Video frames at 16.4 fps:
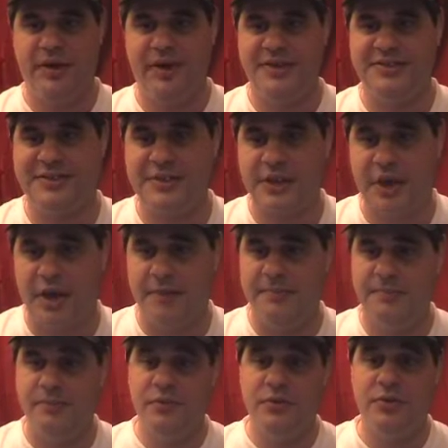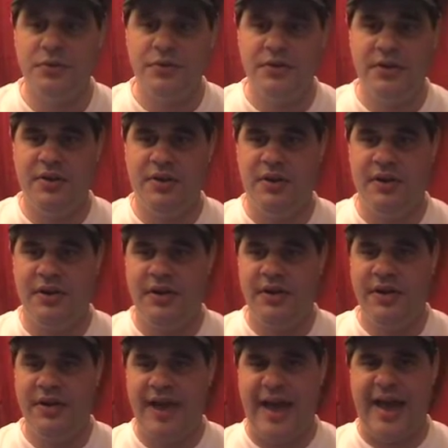It's done.
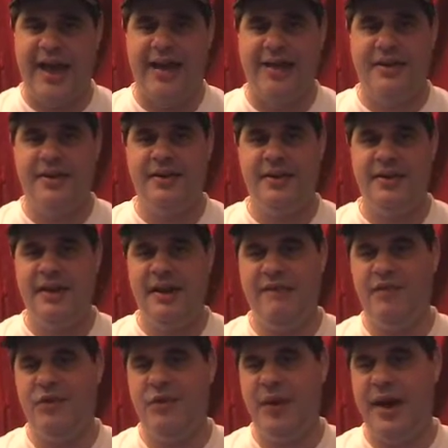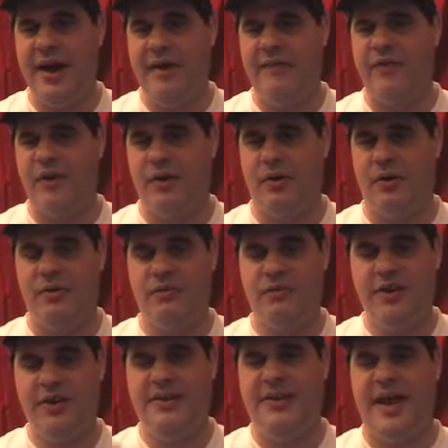And if you ever
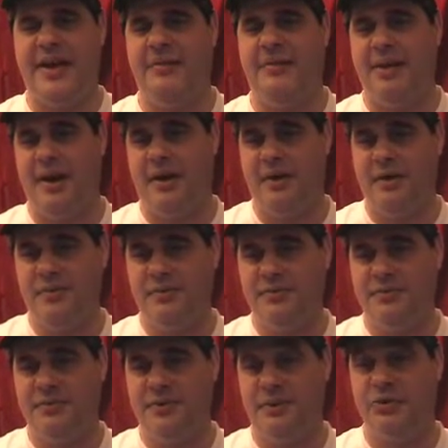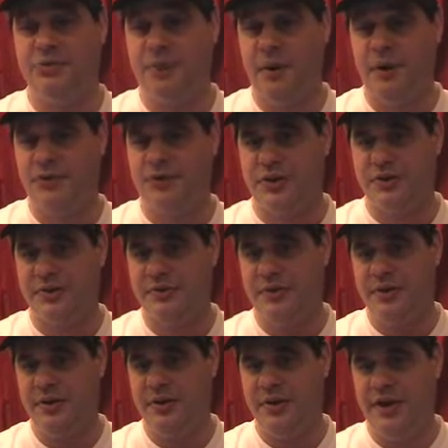read that email that was posted
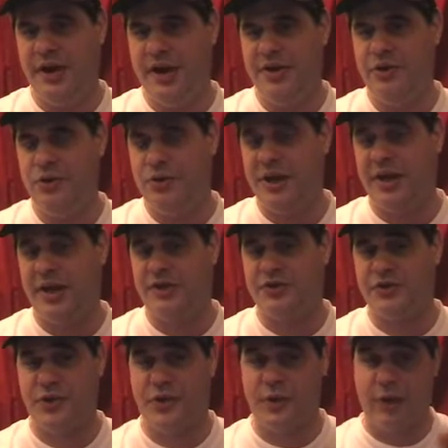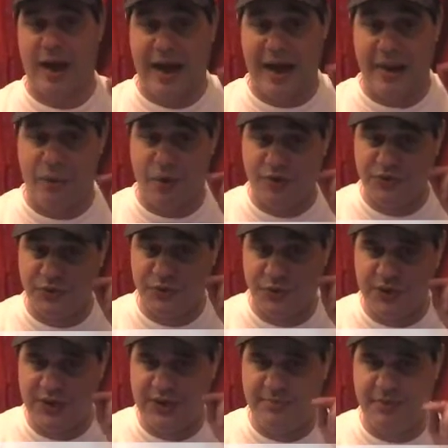and you think it's true, I want you
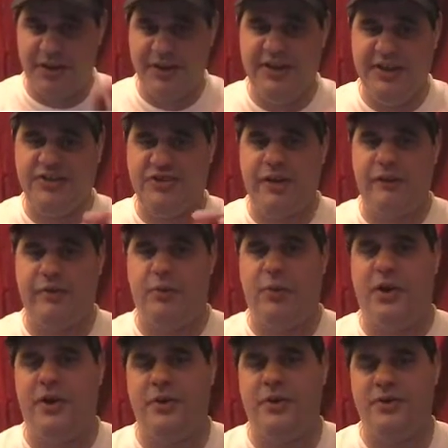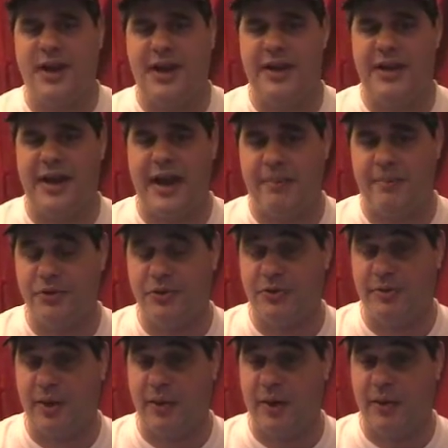to email each and every one of those handicappers
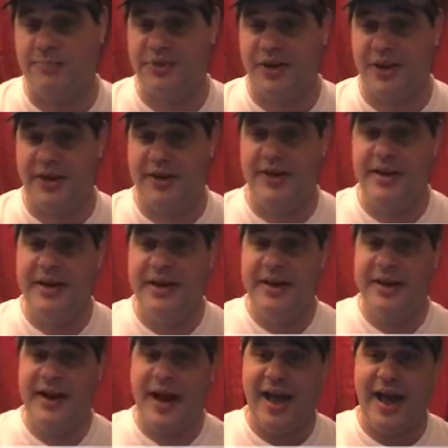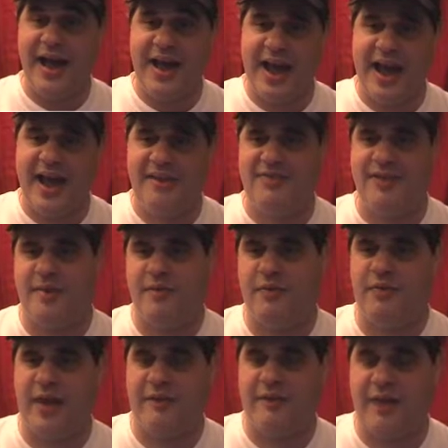on my website and ask them
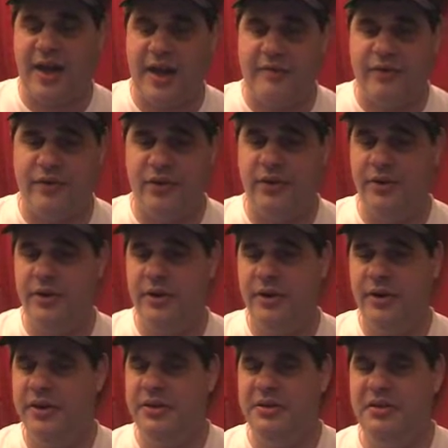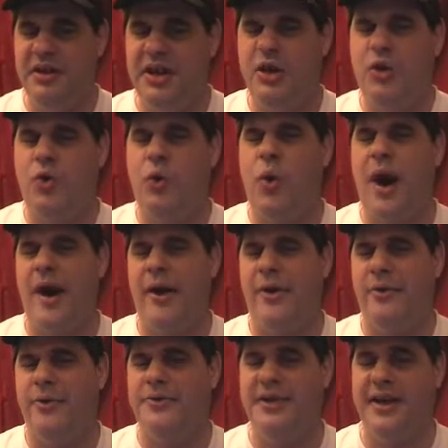if I've ever
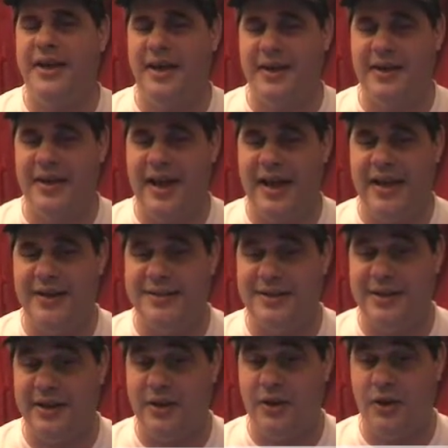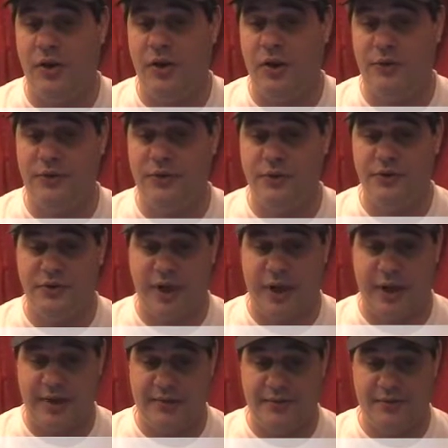inquired or did anything along those
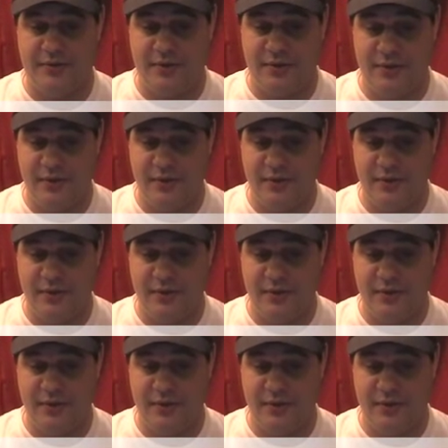lines.